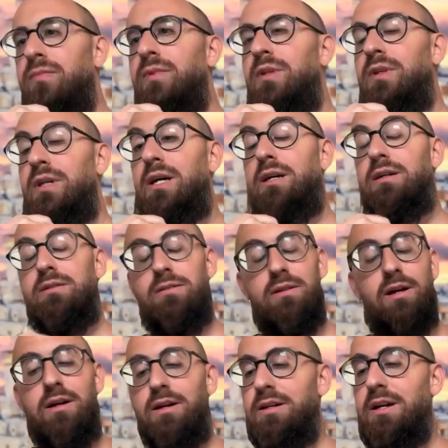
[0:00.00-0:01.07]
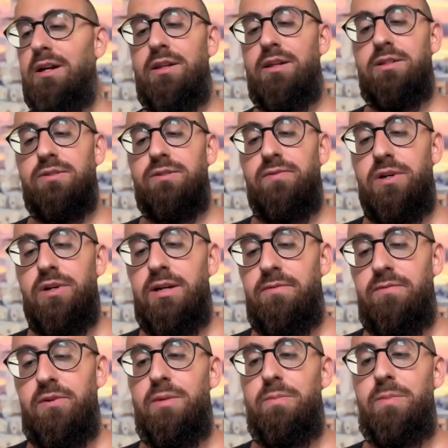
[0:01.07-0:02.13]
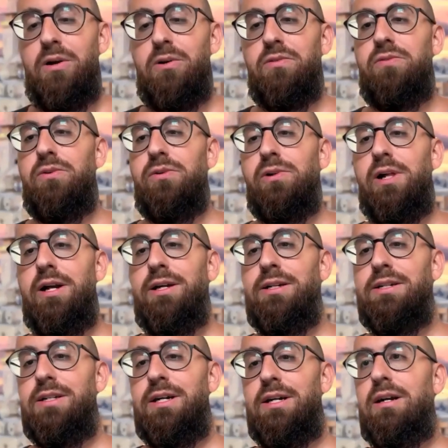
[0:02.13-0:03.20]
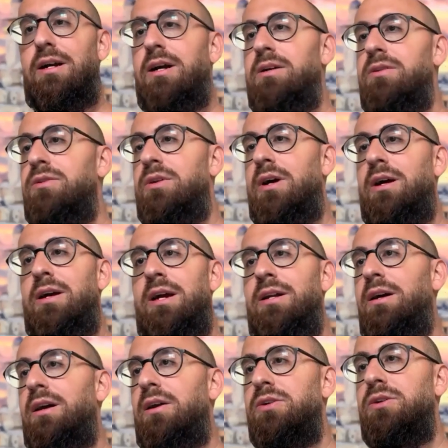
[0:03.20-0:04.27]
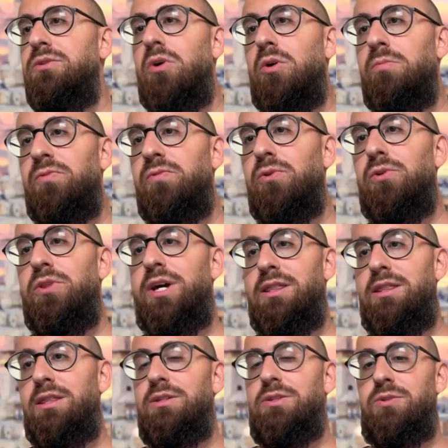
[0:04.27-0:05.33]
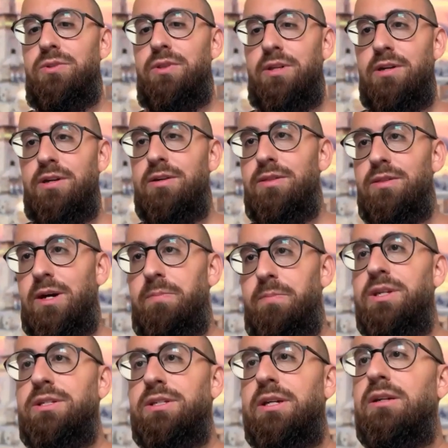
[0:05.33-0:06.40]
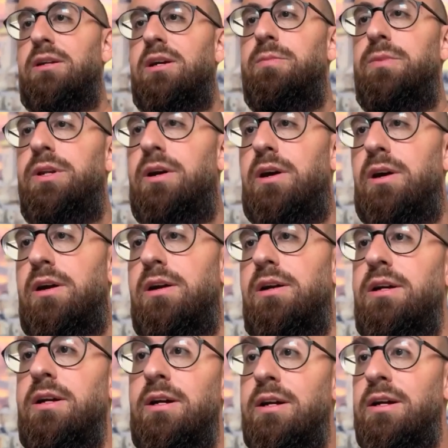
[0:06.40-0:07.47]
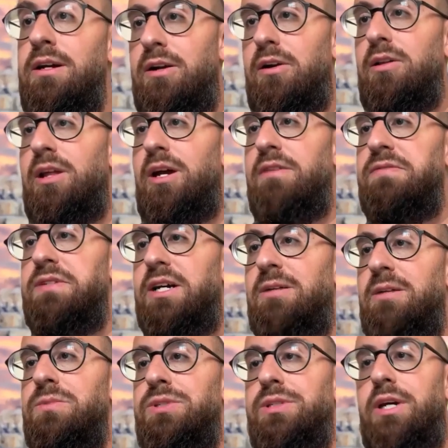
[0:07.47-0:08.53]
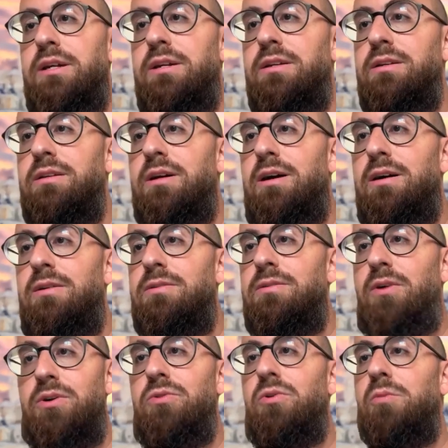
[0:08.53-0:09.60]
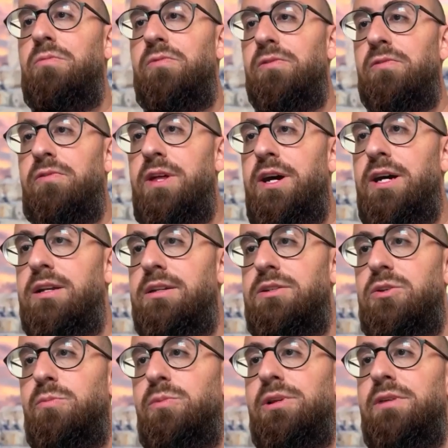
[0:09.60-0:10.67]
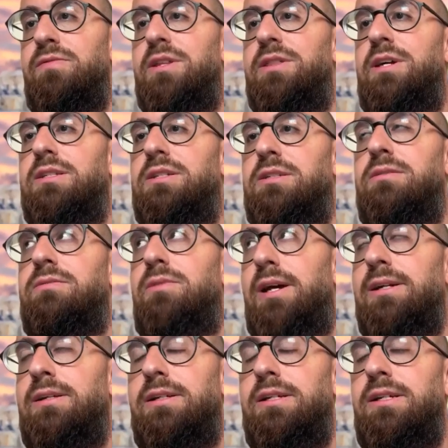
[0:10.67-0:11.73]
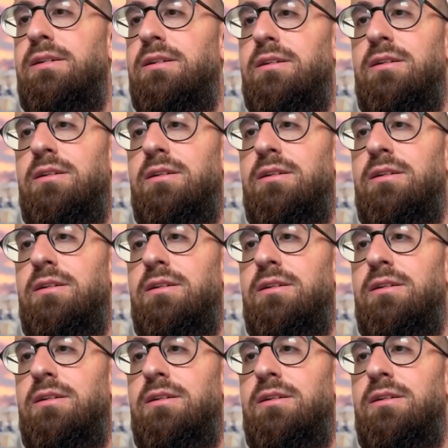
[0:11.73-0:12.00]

Yeah, that's very, very powerful. And Einat, are you hopeful that that peace can come in our lifetimes? And are you hopeful for that? Do you believe that that's likely?